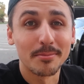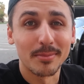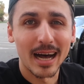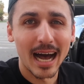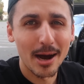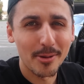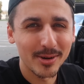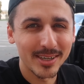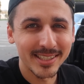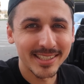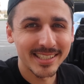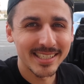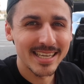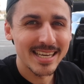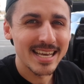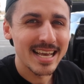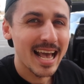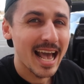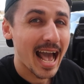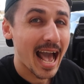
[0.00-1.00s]
But I want to
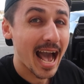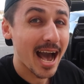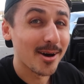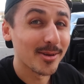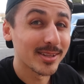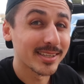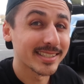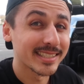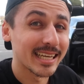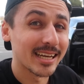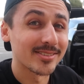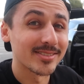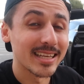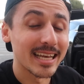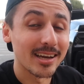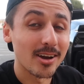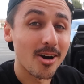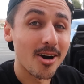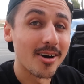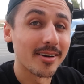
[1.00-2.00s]
see how this sounds
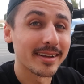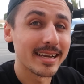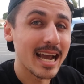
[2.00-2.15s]
like on